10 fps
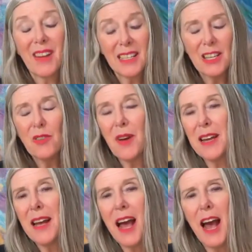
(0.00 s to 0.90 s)
So,
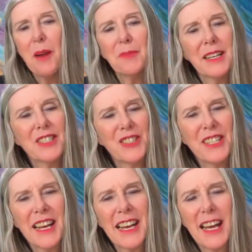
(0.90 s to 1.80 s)
anyway, I bless you
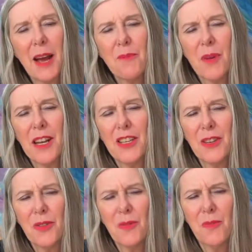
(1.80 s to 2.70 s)
today. I pray
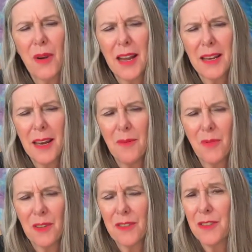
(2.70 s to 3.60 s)
you break up
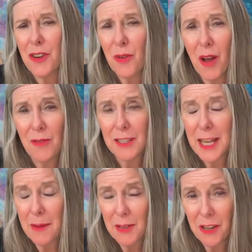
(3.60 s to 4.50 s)
with your own
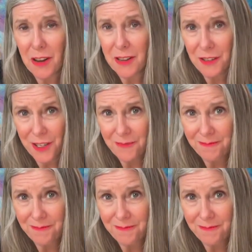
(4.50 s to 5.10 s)
sabotage.